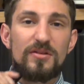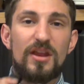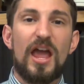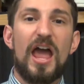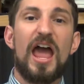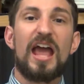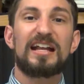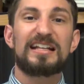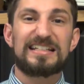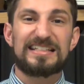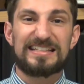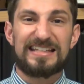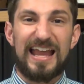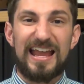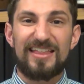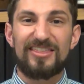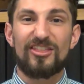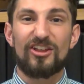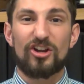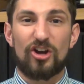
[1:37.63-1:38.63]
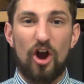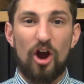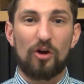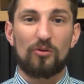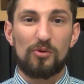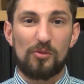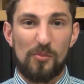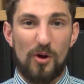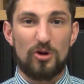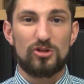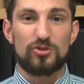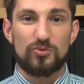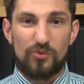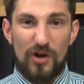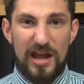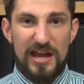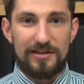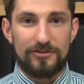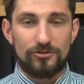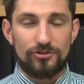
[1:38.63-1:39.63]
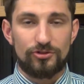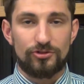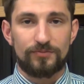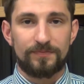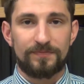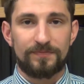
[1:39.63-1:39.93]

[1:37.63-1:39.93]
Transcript: extend the car remote's range?